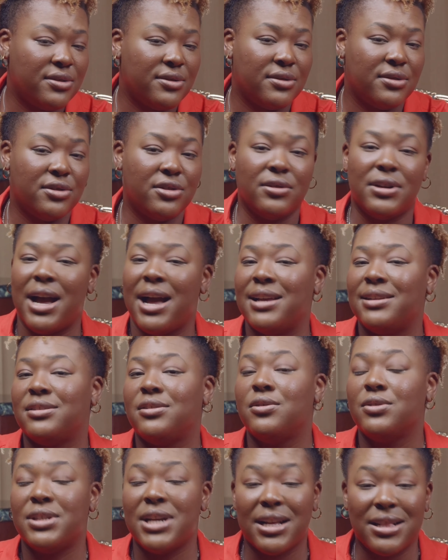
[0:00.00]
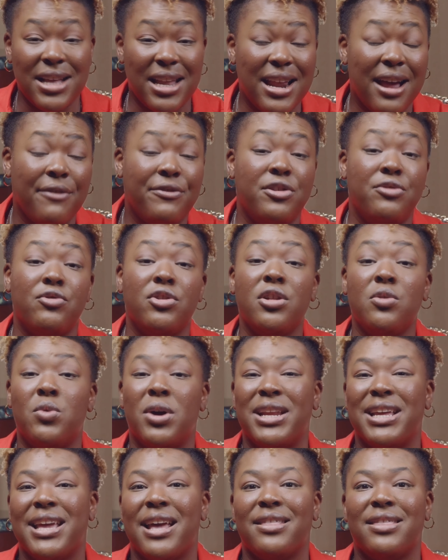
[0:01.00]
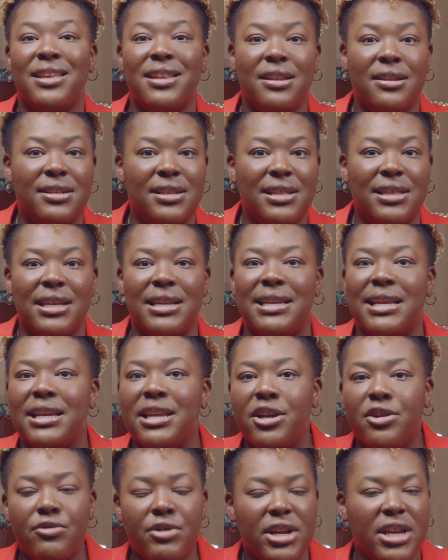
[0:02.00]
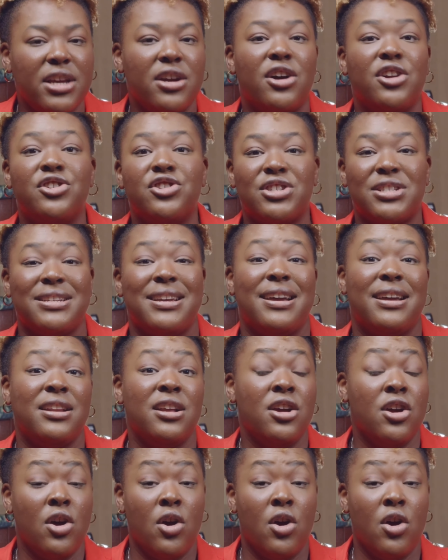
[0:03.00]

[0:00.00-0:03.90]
So guys, go check that out if you really want to get into the, the nitty-gritty, understand